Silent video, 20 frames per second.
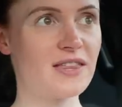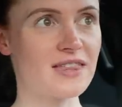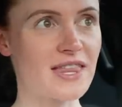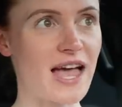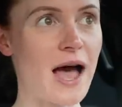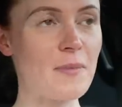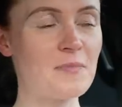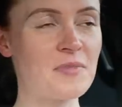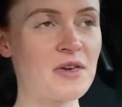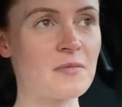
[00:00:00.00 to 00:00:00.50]

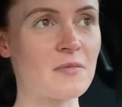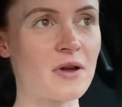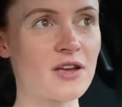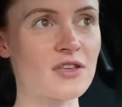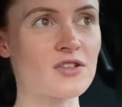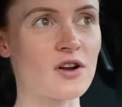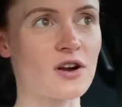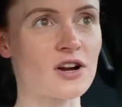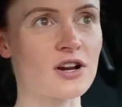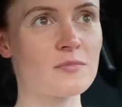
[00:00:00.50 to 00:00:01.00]
that being my
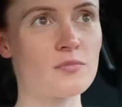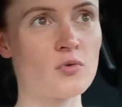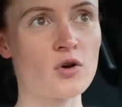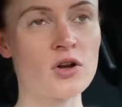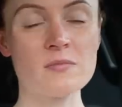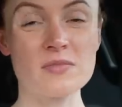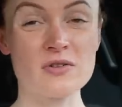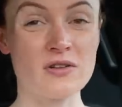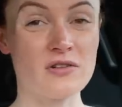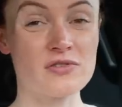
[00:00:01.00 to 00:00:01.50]
starting
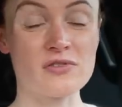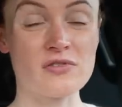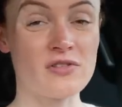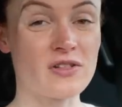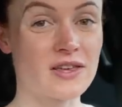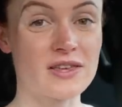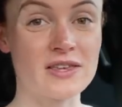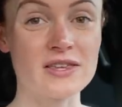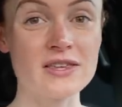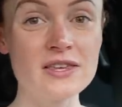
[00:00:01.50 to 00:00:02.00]
point, but also
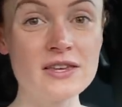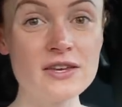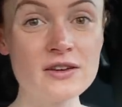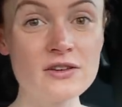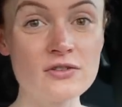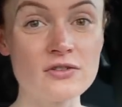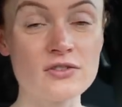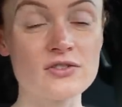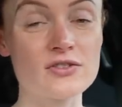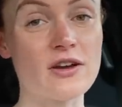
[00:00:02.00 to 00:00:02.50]
like
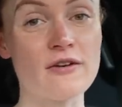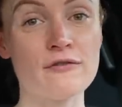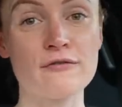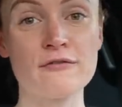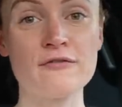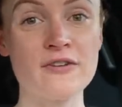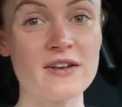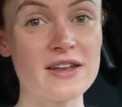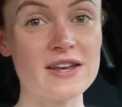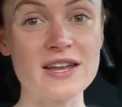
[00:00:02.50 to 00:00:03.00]
years of
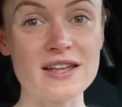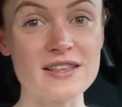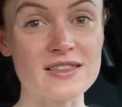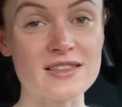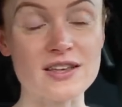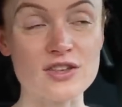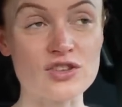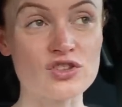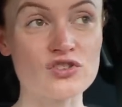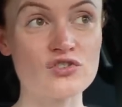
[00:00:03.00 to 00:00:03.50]

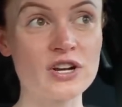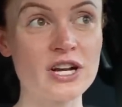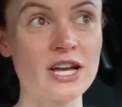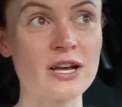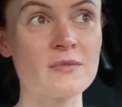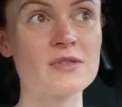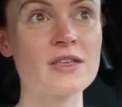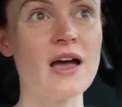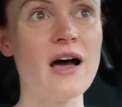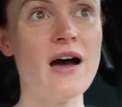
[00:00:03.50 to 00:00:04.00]
fitness
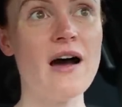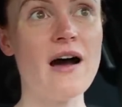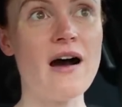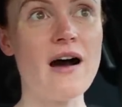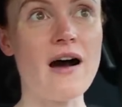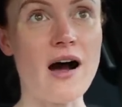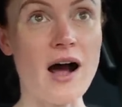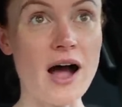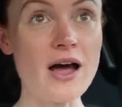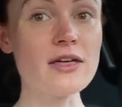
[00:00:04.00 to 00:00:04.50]
extremes,
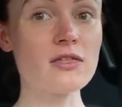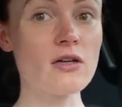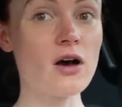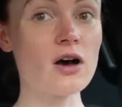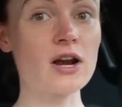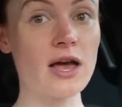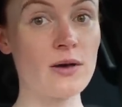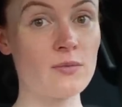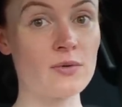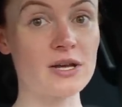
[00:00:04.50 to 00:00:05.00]
I
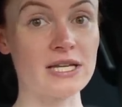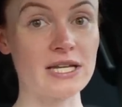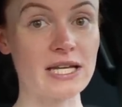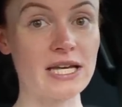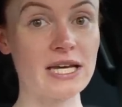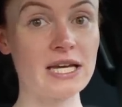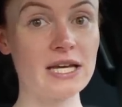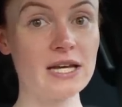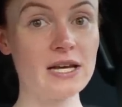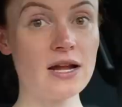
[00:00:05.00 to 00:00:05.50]
thought I would
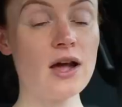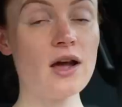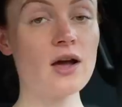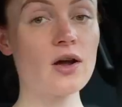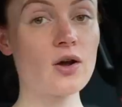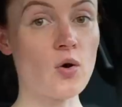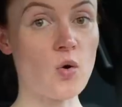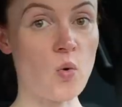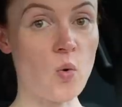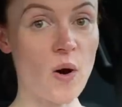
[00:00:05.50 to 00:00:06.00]
need
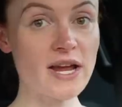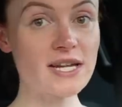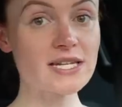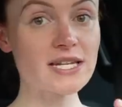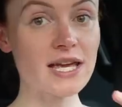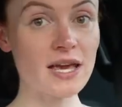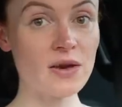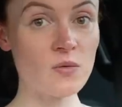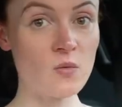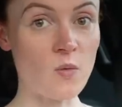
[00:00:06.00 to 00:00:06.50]

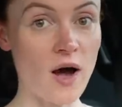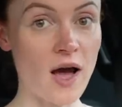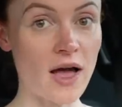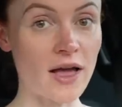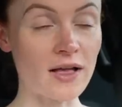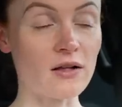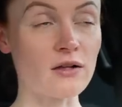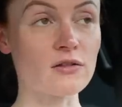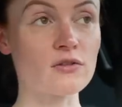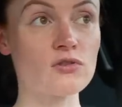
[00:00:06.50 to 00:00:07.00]
quite a
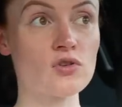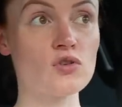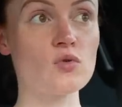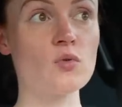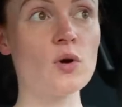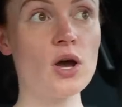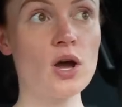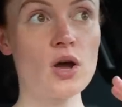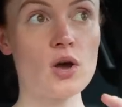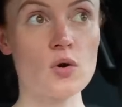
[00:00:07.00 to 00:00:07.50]
while
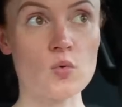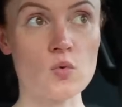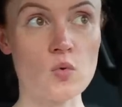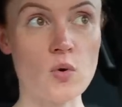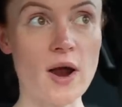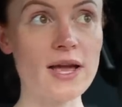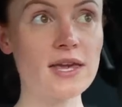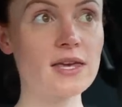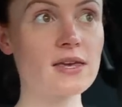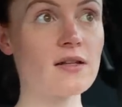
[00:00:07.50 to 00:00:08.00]
to
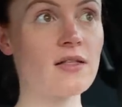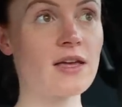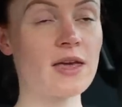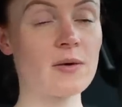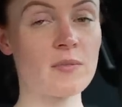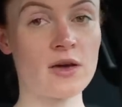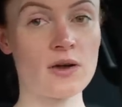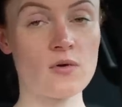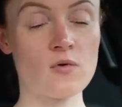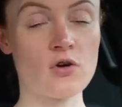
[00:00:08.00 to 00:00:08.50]

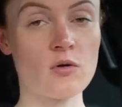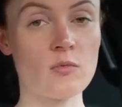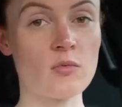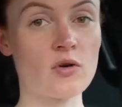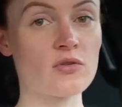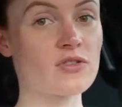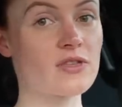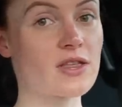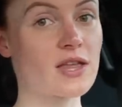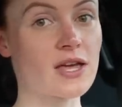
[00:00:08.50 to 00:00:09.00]
regulate my
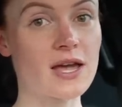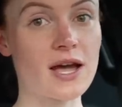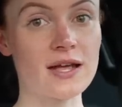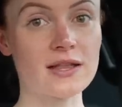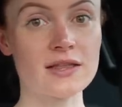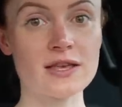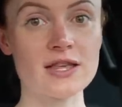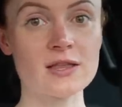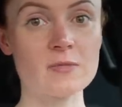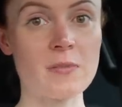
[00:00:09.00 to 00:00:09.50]
hormones to
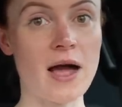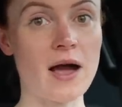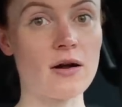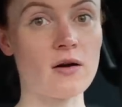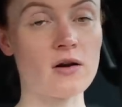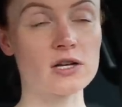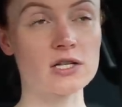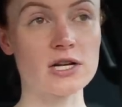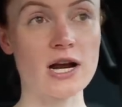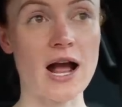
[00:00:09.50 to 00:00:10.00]
get things
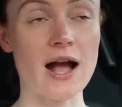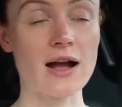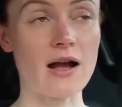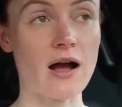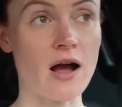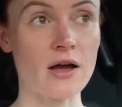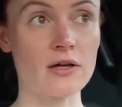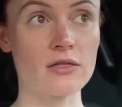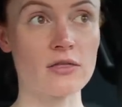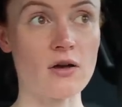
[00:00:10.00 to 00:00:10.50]
back on
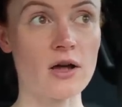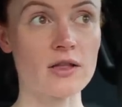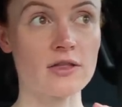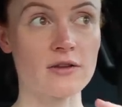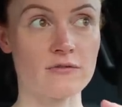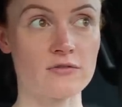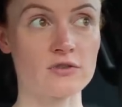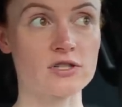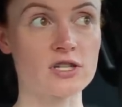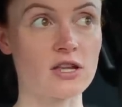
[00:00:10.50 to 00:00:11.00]
track. I thought
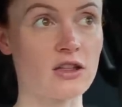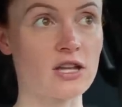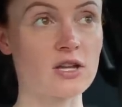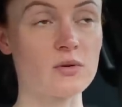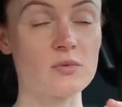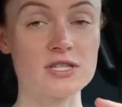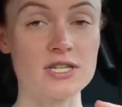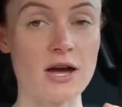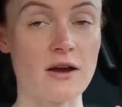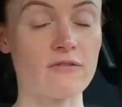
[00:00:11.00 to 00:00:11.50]
that
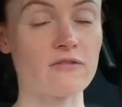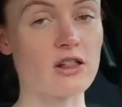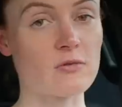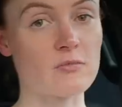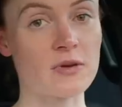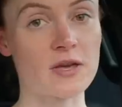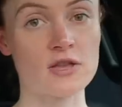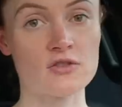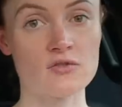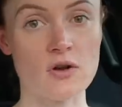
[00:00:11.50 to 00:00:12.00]
fertility would definitely
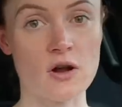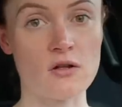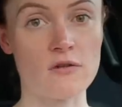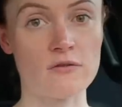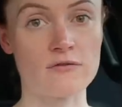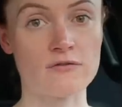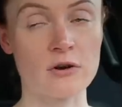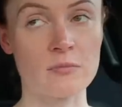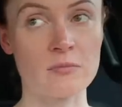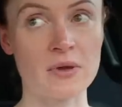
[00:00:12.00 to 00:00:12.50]
be a struggle
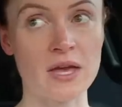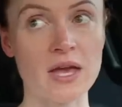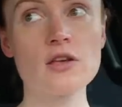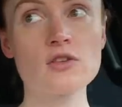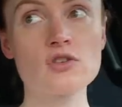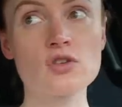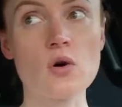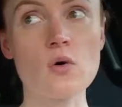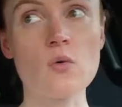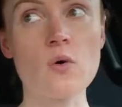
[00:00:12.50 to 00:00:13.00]
for me.
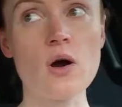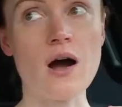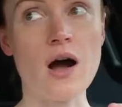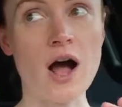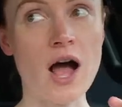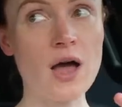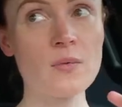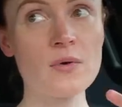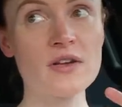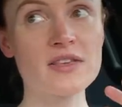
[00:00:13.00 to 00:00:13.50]
So
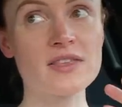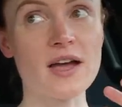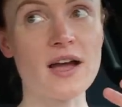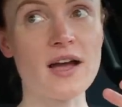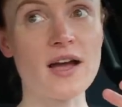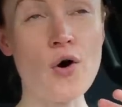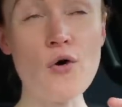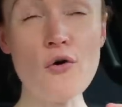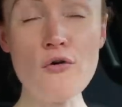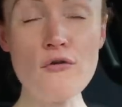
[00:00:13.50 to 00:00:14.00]
I was
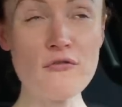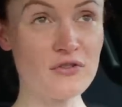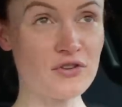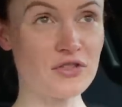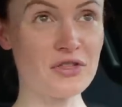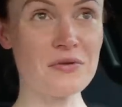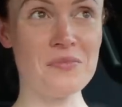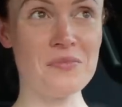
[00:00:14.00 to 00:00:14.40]
over the